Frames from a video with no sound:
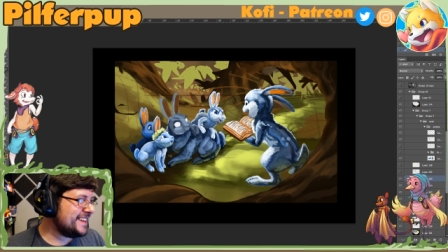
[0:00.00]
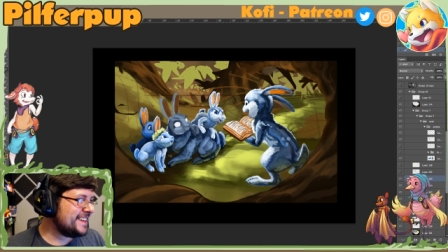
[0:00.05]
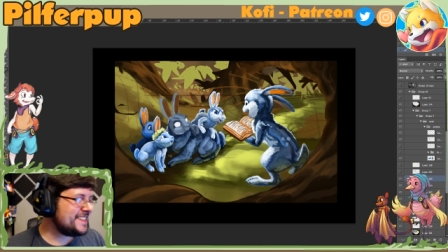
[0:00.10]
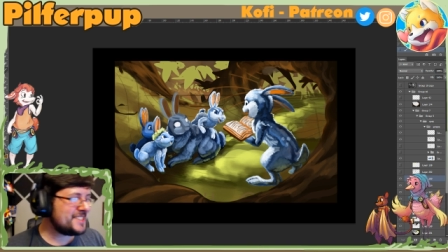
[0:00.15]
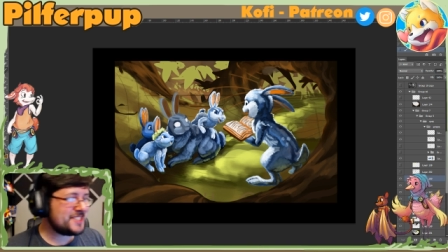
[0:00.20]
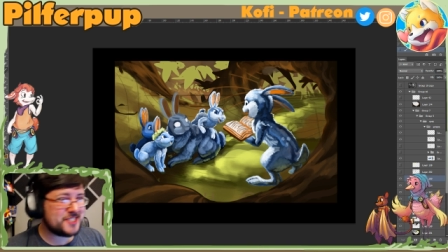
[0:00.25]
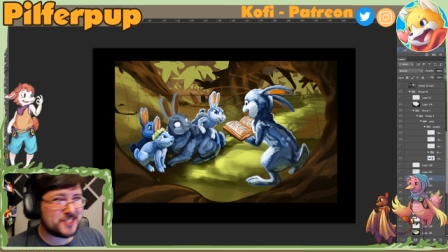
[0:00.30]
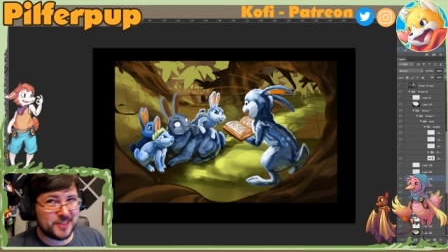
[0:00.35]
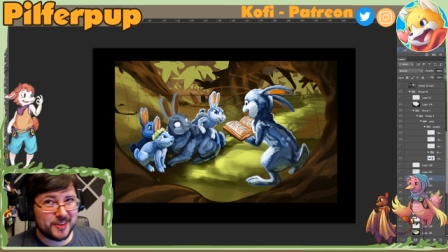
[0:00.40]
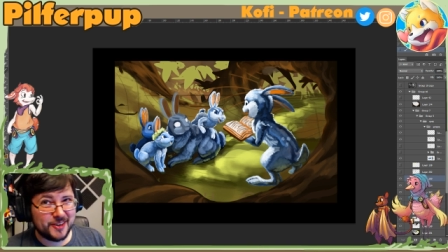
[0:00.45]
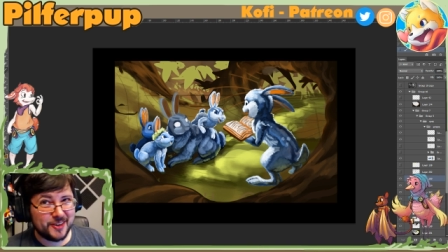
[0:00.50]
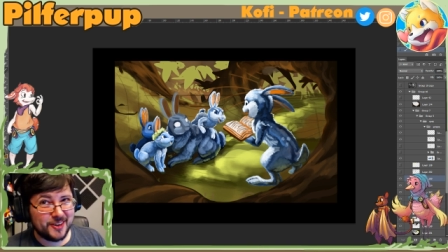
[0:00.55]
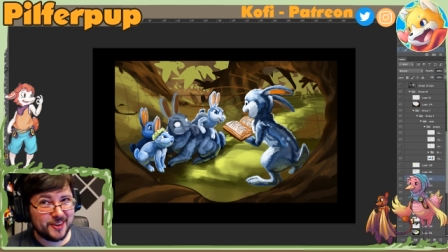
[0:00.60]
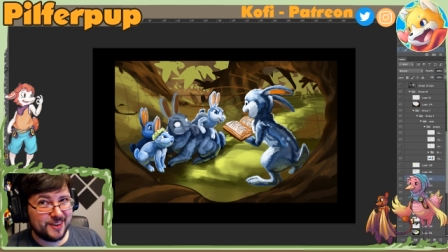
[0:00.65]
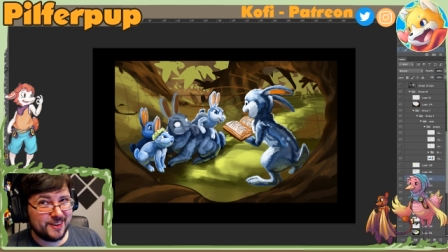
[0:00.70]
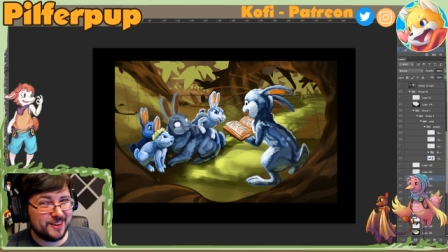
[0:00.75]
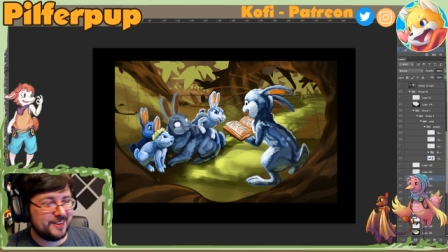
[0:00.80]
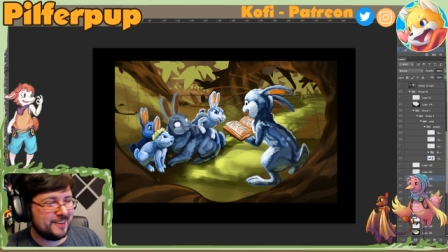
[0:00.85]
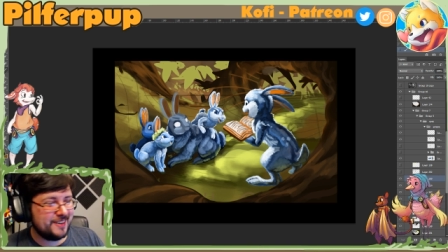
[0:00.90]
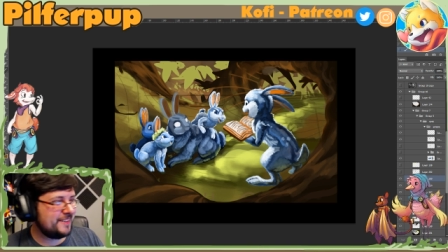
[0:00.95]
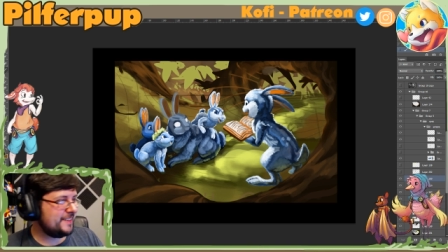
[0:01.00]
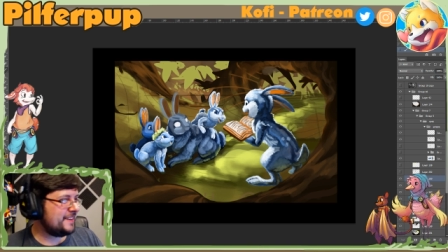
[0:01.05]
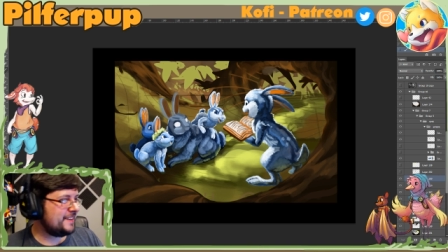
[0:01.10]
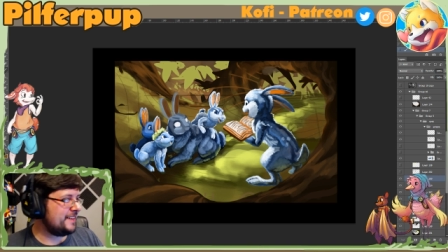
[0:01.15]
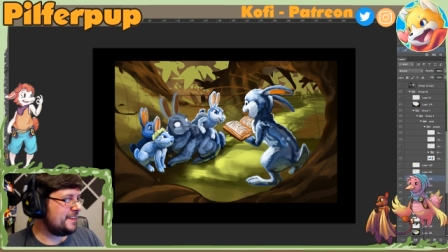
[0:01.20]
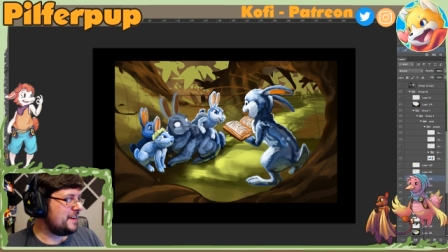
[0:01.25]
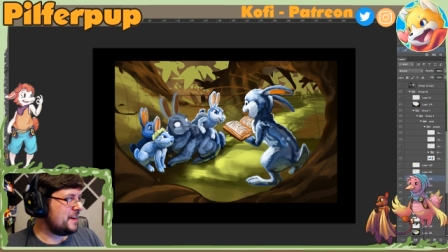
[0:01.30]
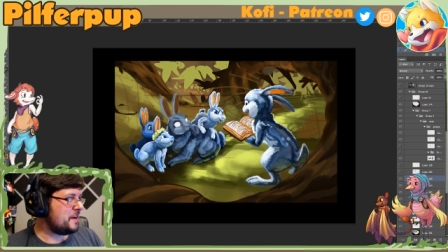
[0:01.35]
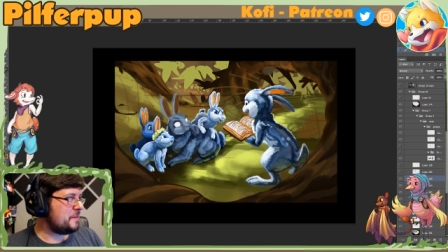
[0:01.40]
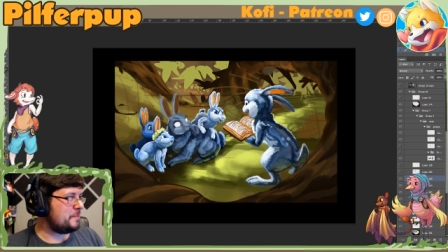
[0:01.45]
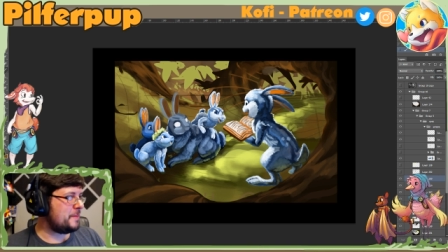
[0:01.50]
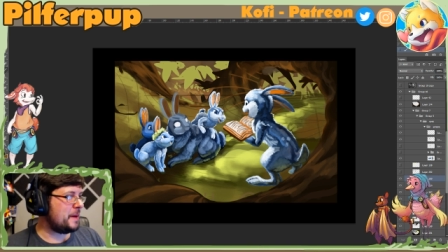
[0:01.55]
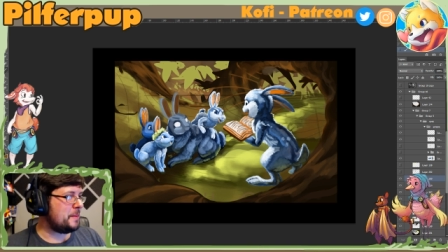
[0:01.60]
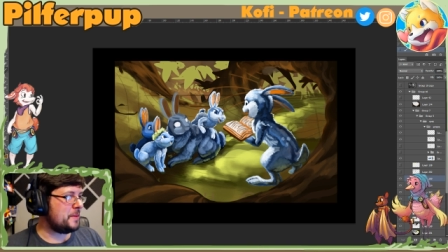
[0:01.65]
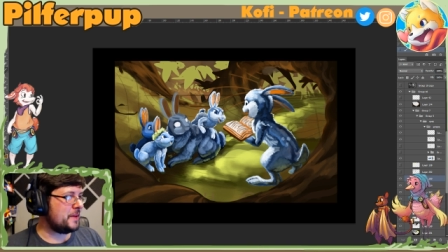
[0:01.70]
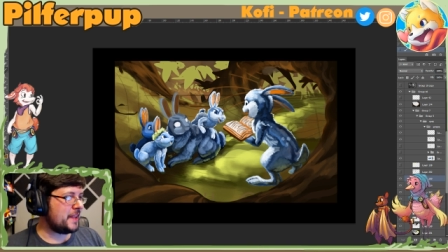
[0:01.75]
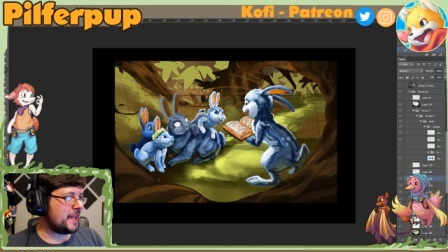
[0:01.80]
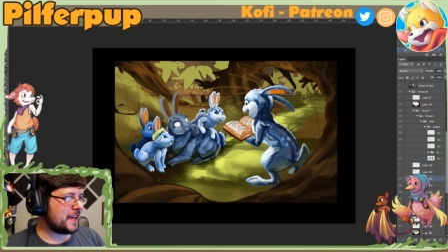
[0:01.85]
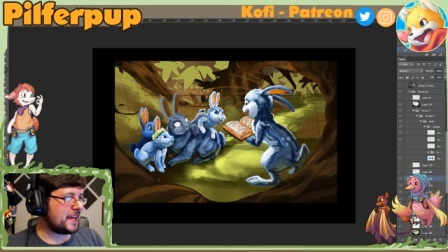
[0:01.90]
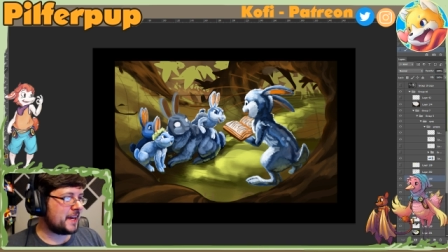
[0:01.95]
So
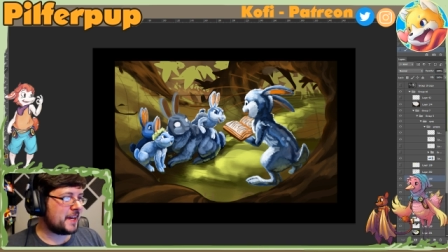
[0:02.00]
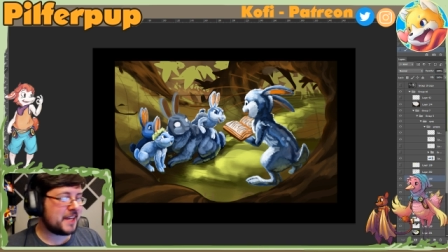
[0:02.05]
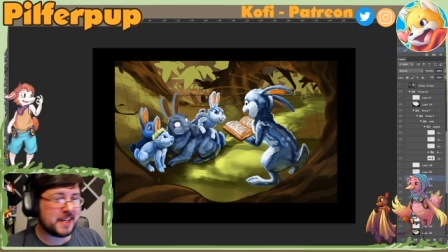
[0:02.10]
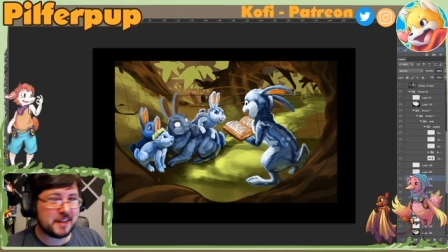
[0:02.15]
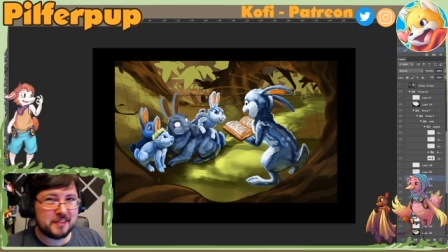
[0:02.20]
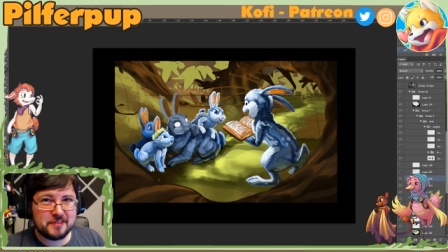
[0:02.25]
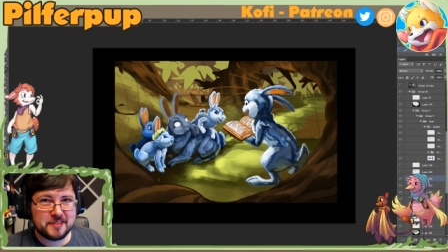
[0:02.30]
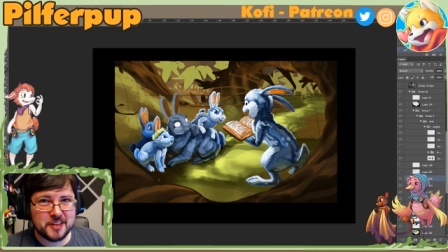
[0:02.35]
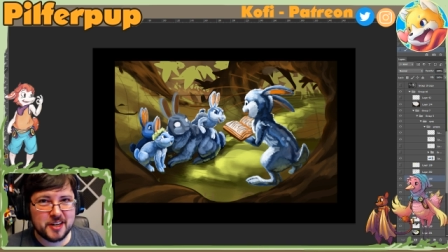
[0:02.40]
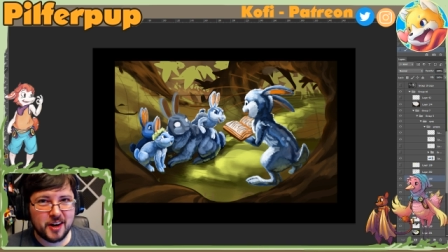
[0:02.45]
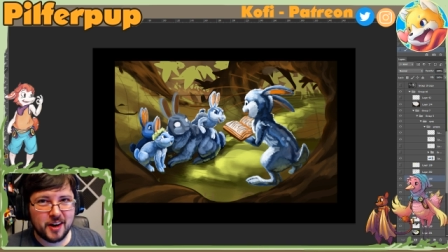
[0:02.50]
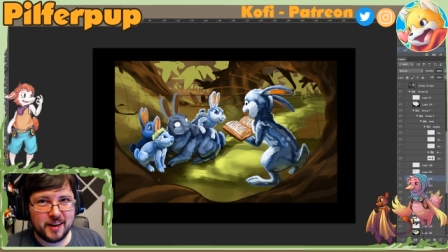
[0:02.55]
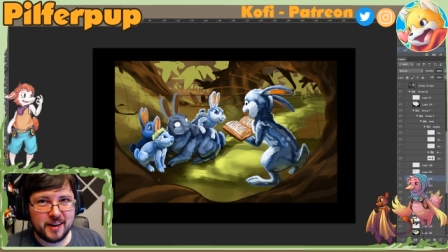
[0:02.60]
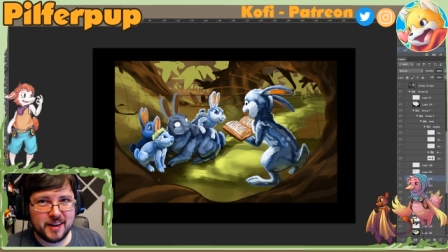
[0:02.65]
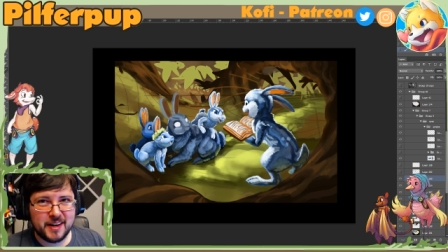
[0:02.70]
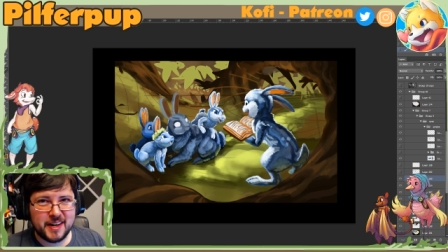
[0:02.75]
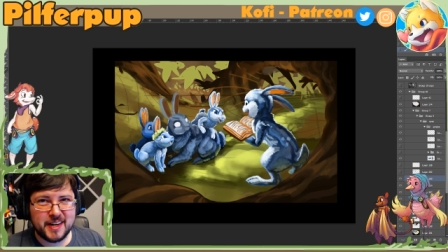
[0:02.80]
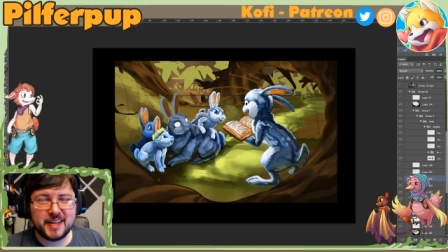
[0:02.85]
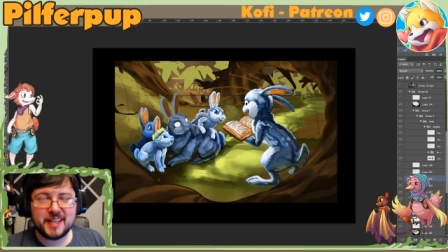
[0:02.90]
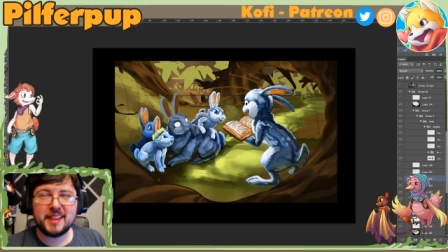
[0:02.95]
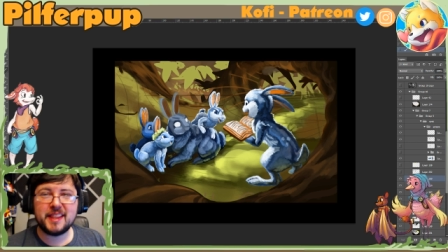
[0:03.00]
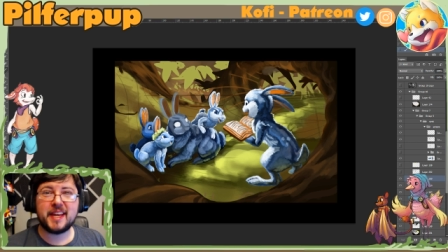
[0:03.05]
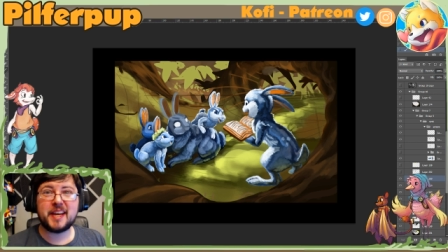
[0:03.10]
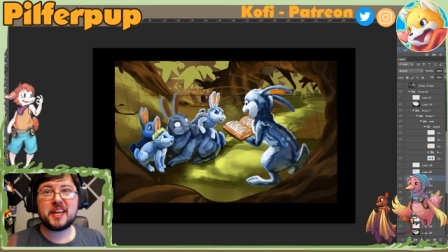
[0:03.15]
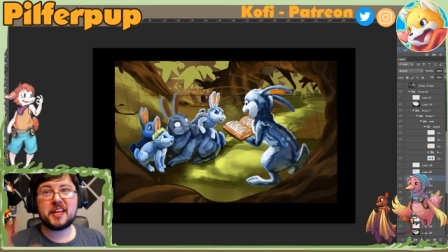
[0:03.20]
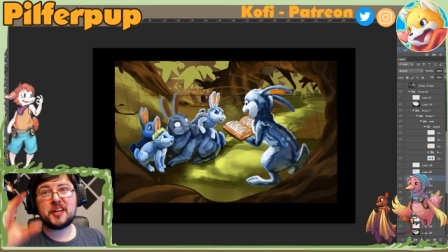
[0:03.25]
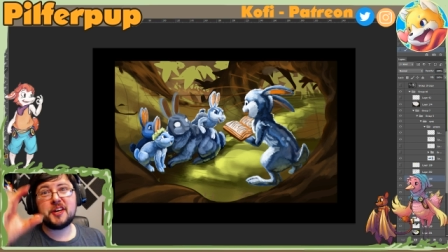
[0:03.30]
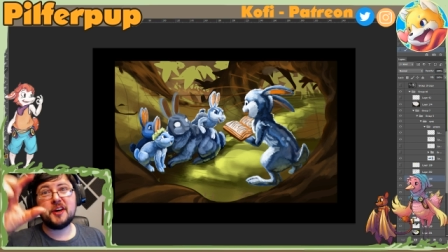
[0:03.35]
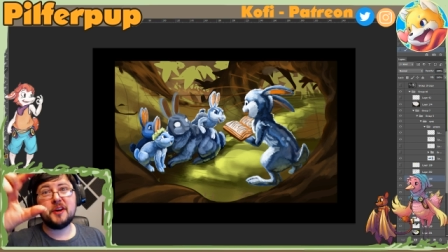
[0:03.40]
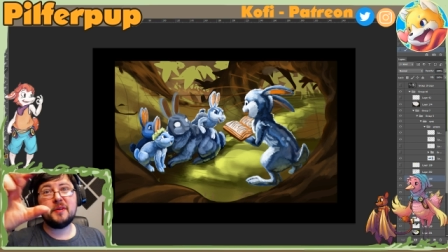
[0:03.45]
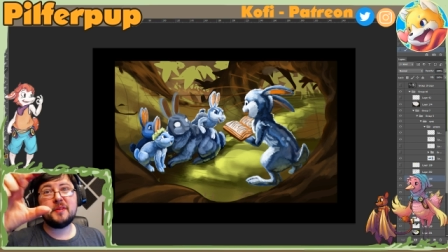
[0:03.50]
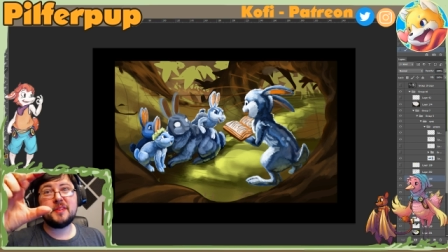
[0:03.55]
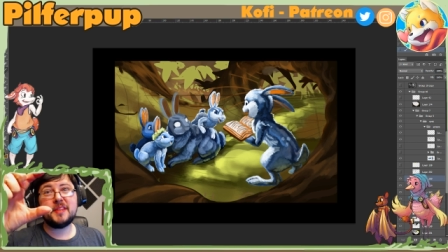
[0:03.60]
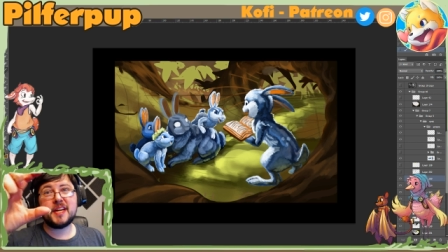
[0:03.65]
maybe like a gift card like code